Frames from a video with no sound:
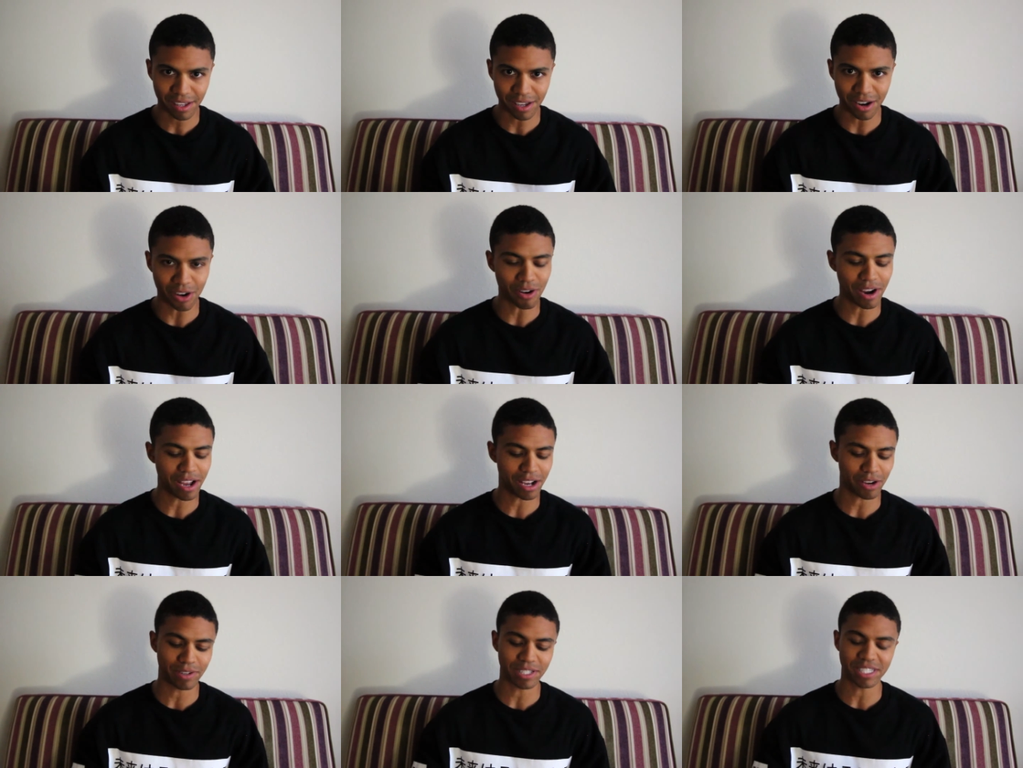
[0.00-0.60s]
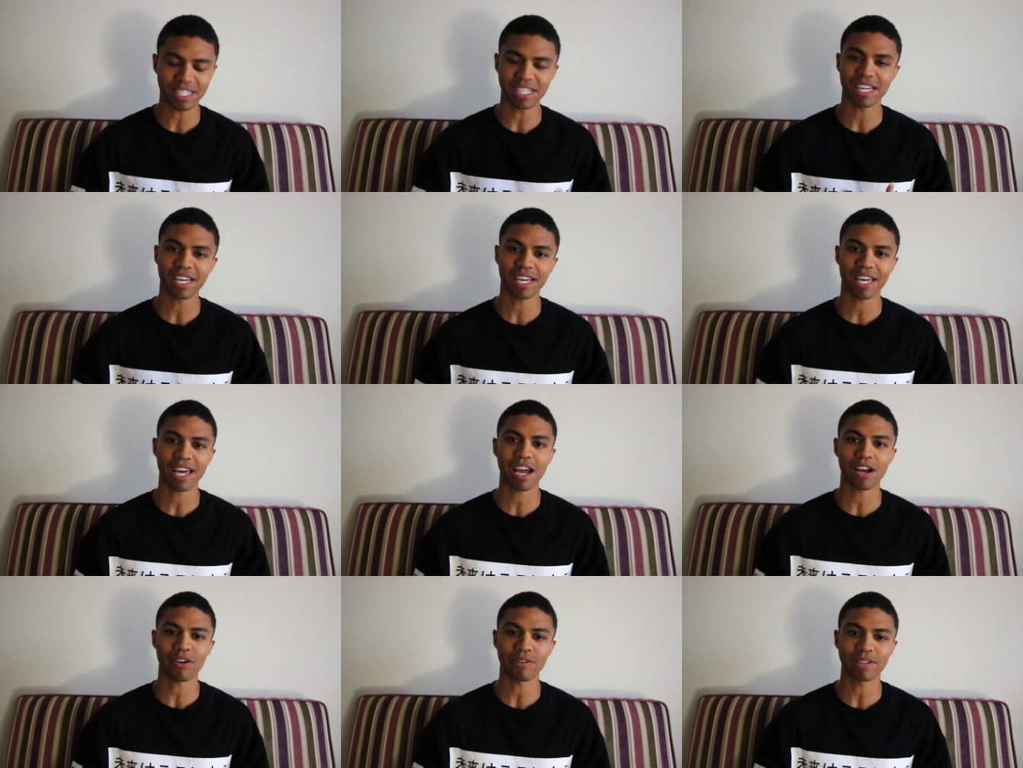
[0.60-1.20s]
all right? Green tea Kit
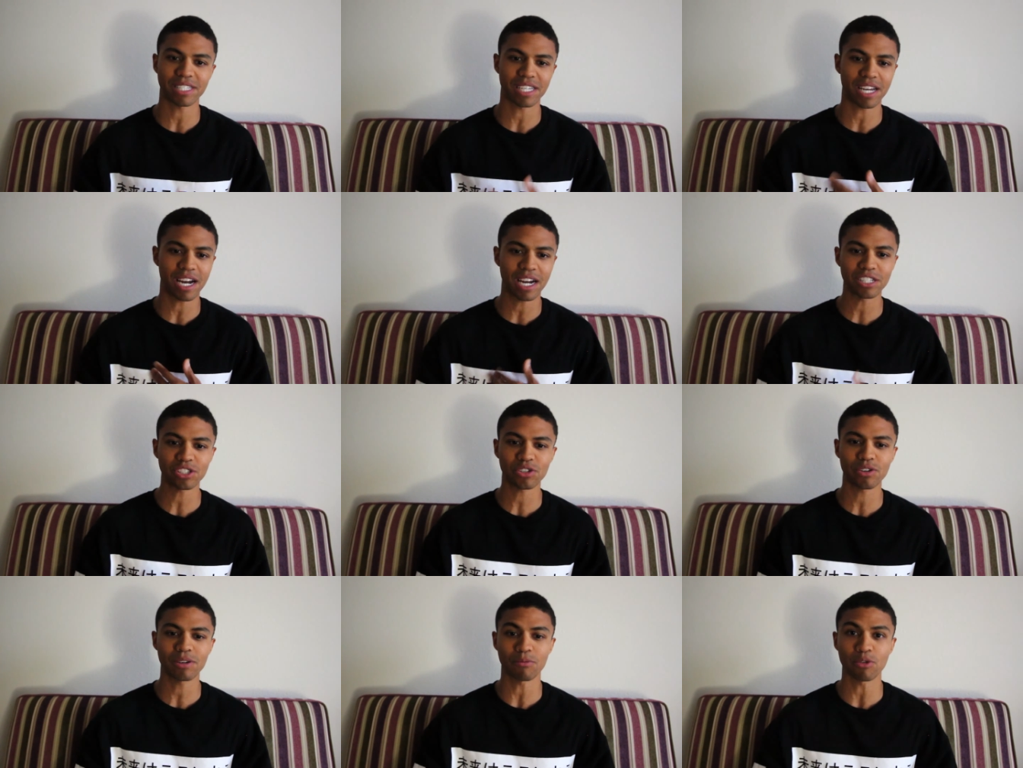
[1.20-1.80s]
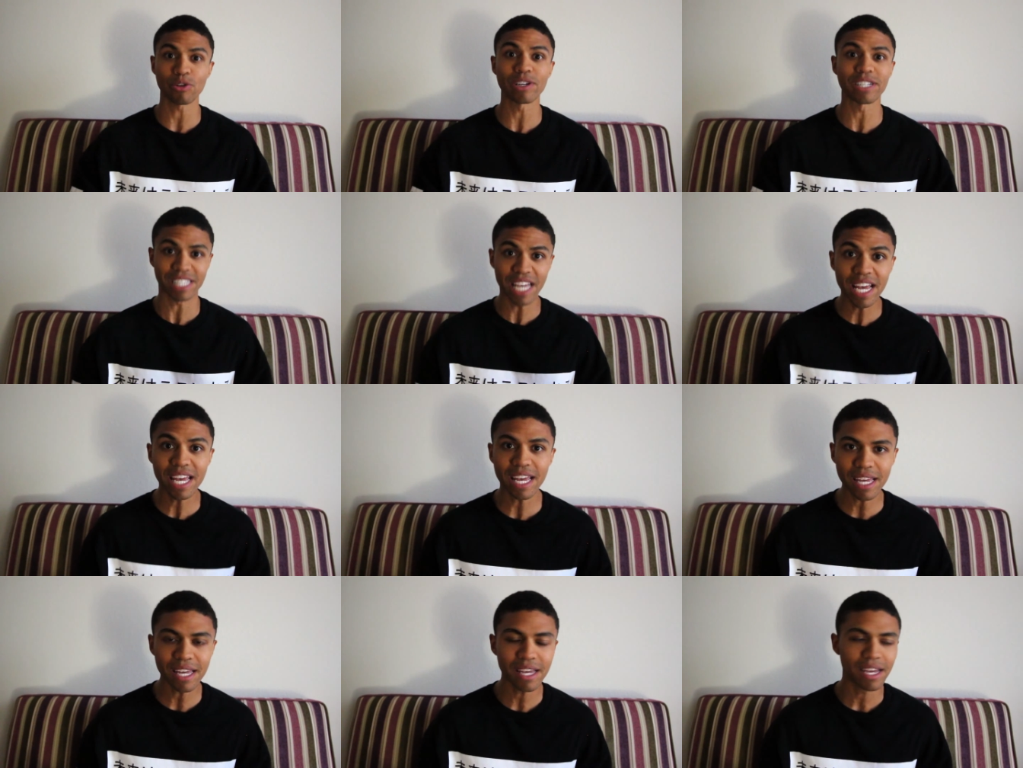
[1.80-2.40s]
Kat, green tea ice cream, green
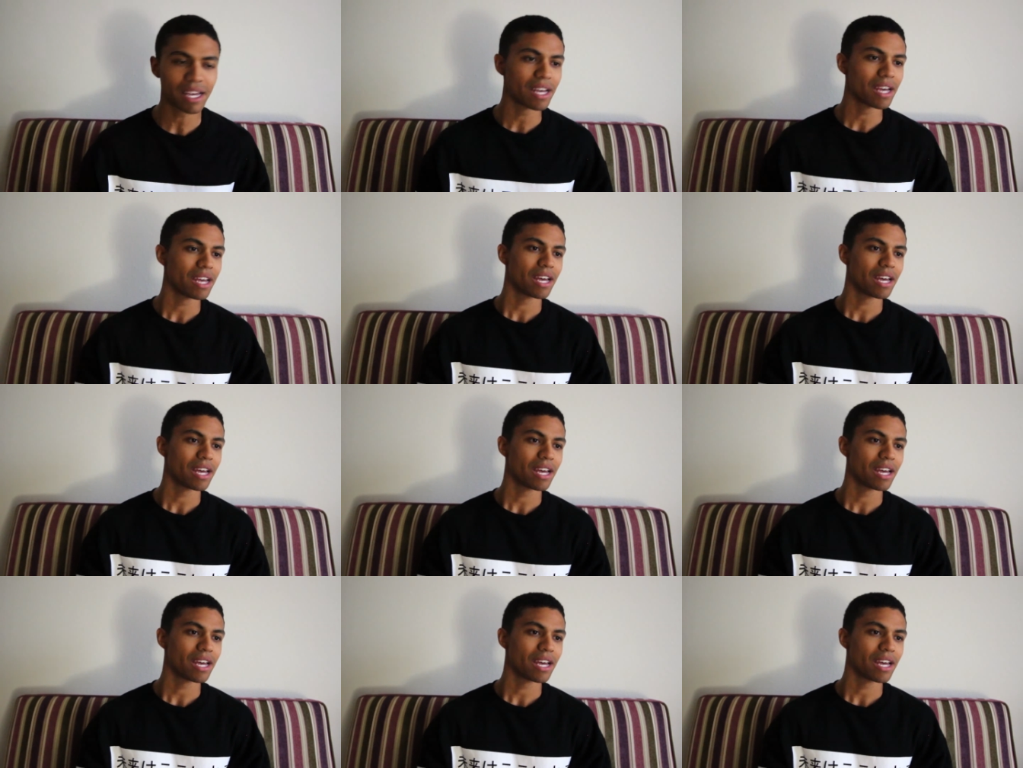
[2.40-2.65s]
tea.